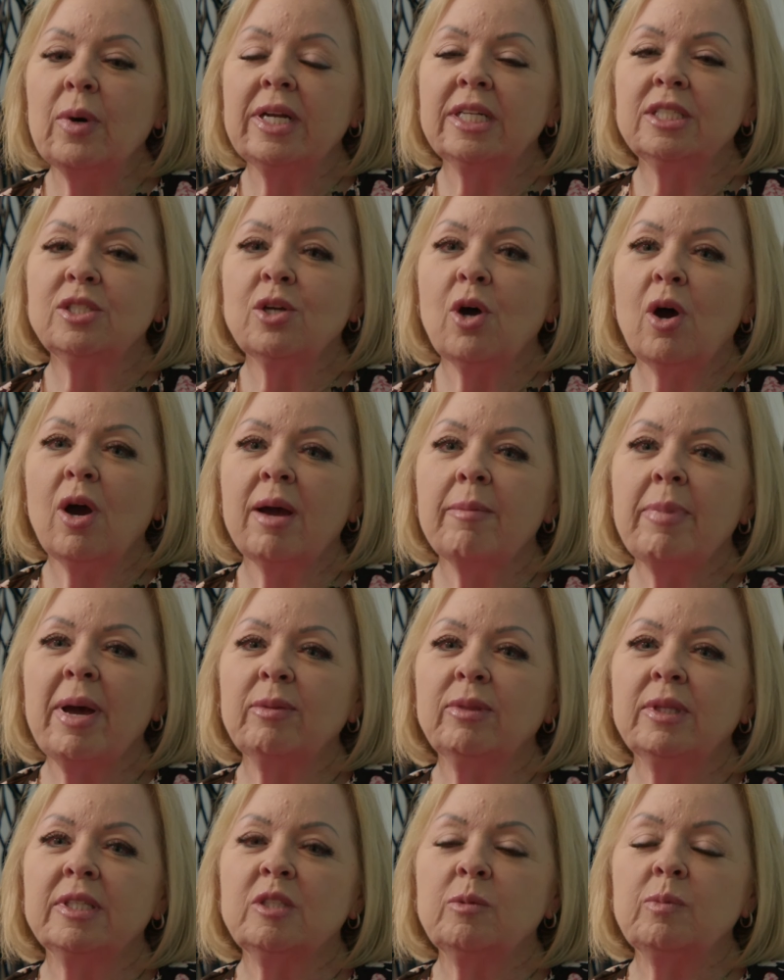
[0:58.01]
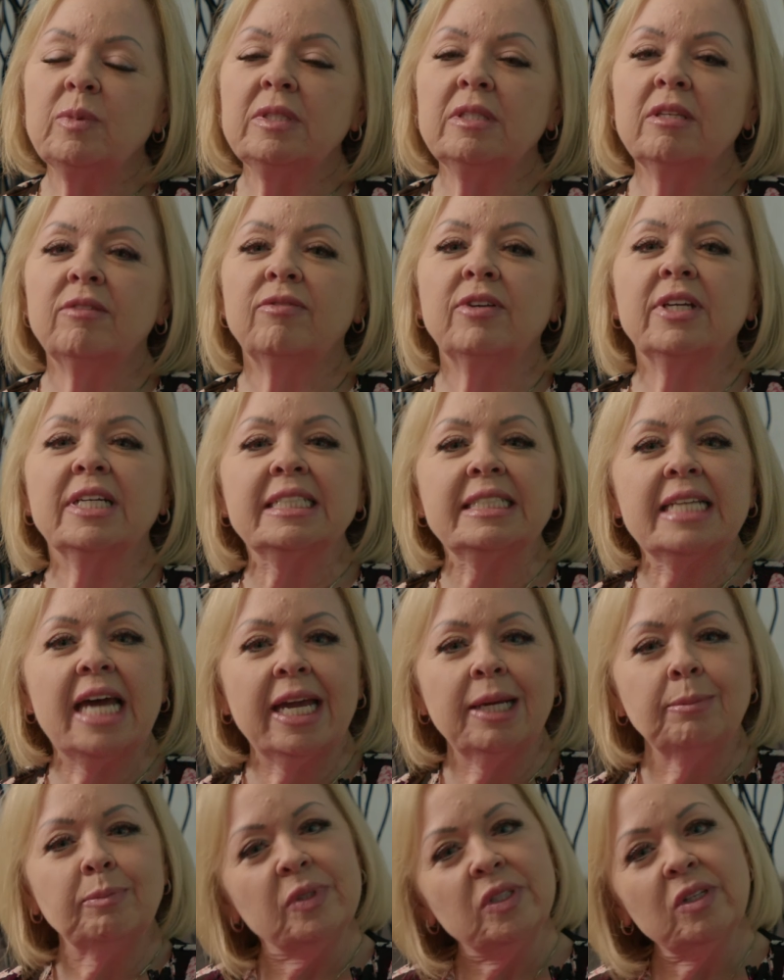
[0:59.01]
We want to talk about the
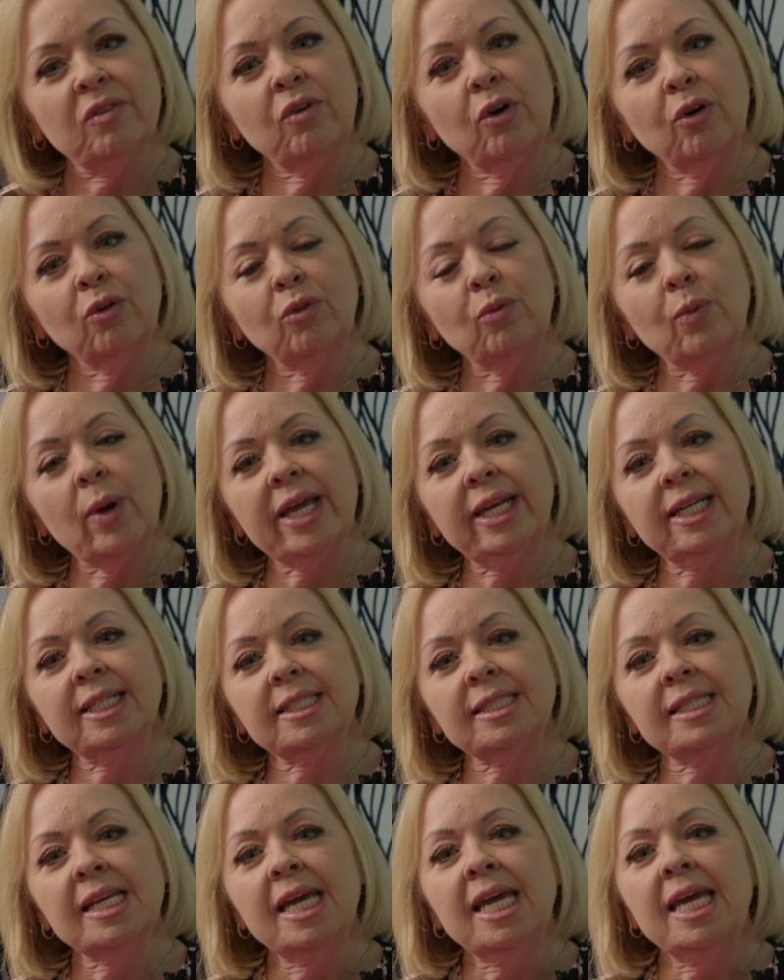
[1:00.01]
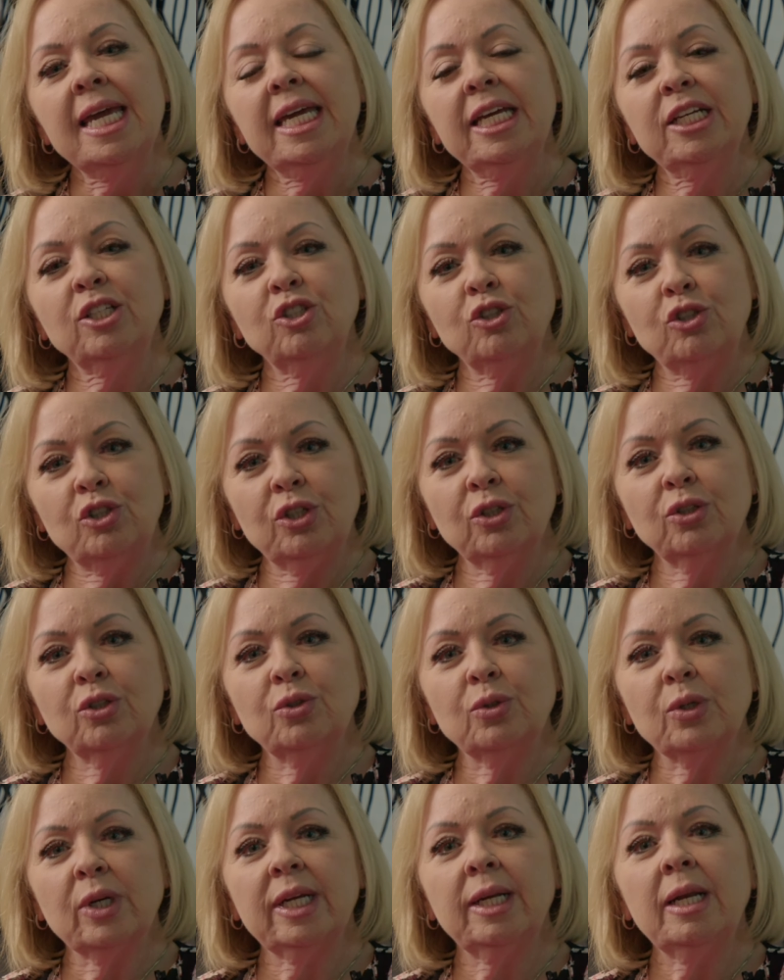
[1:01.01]
specific types of arthritis in
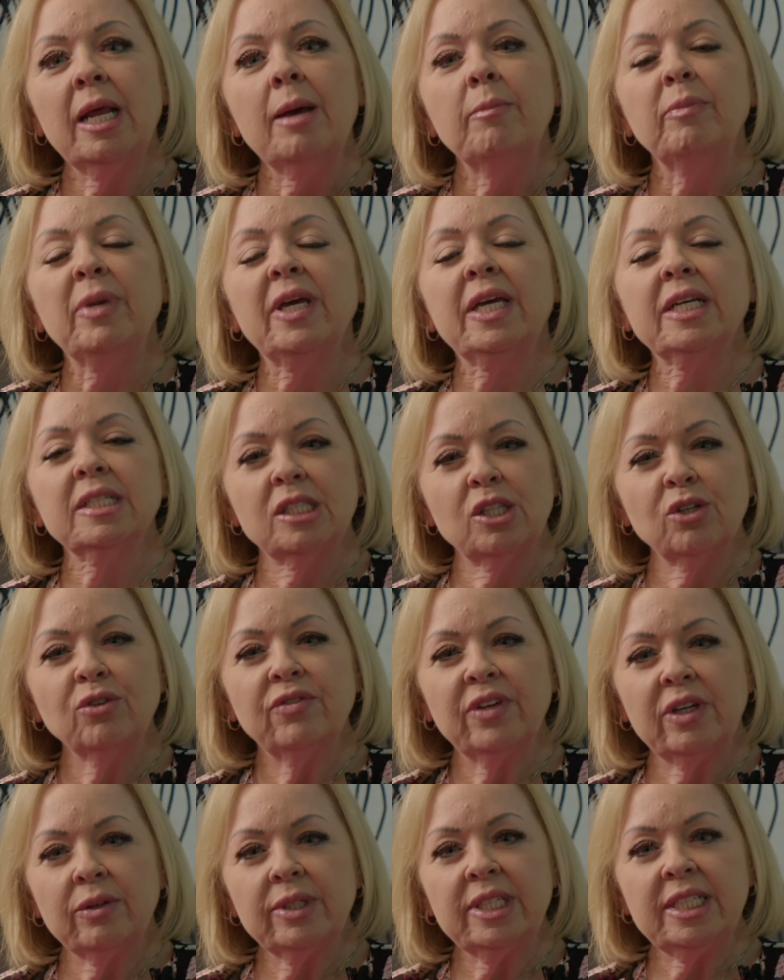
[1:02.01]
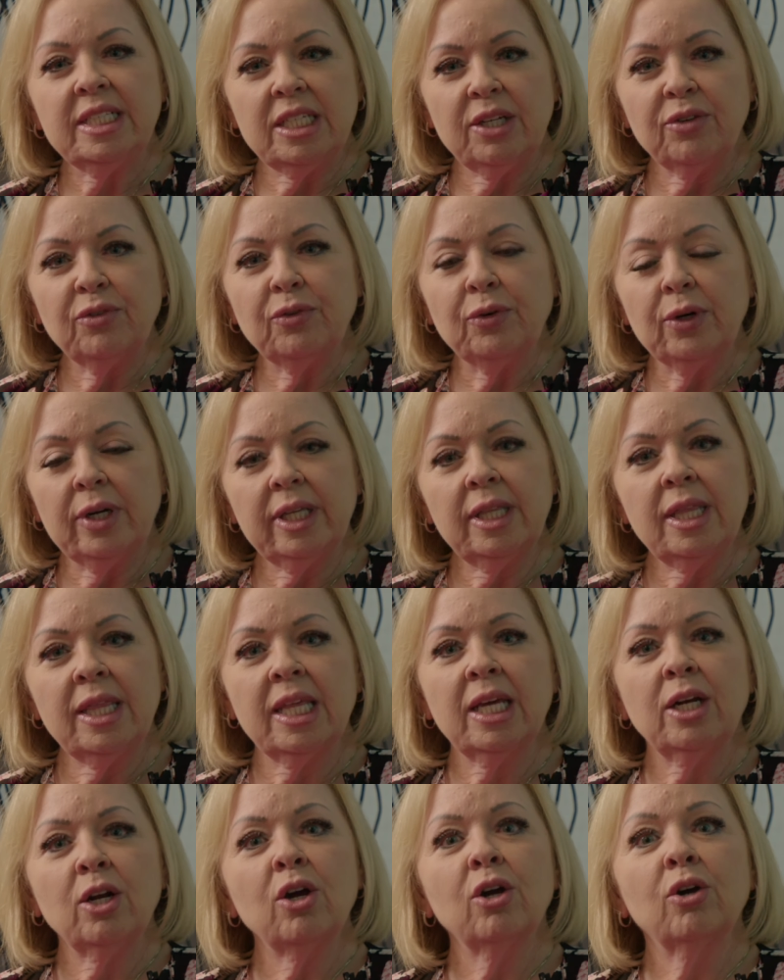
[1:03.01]
children because they're very
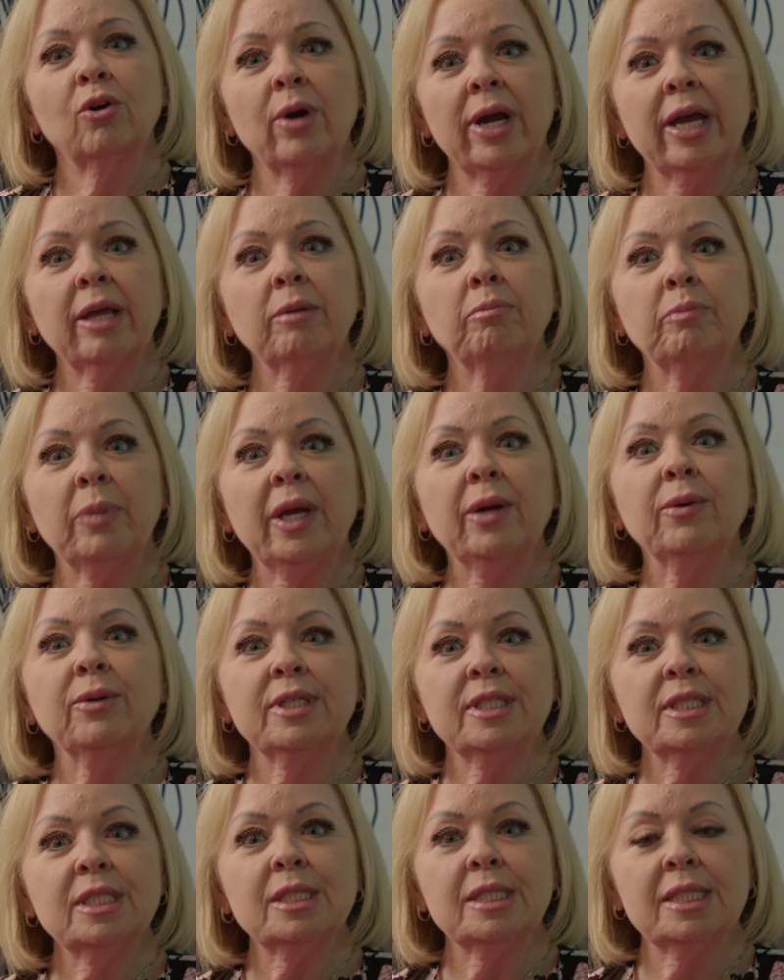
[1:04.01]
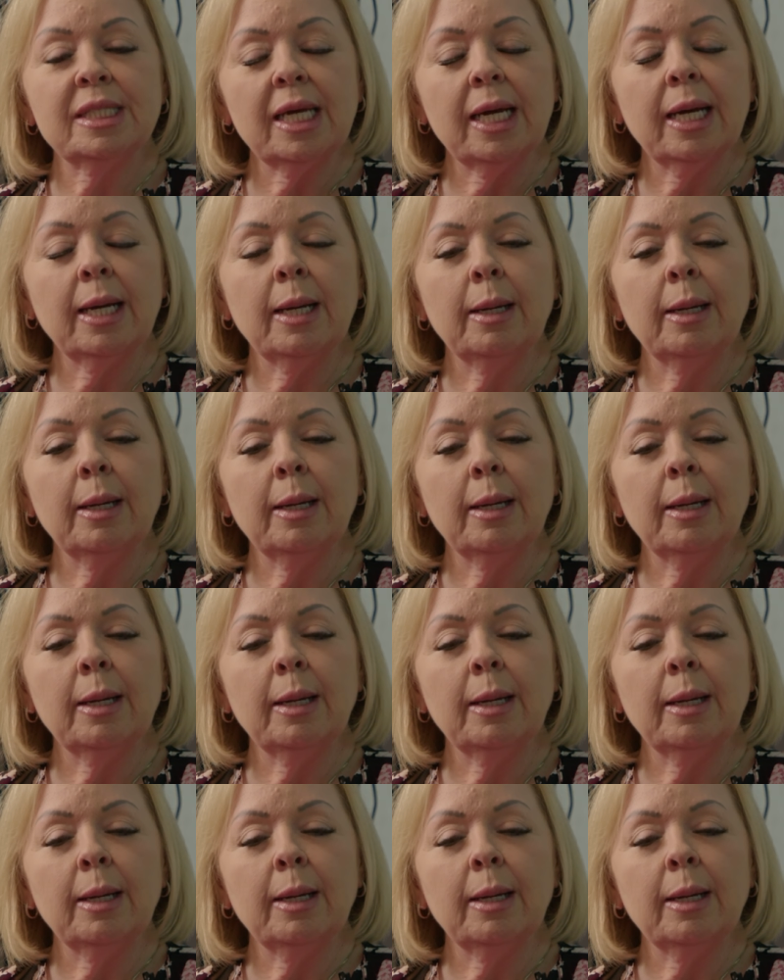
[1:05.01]
different than our grandparents'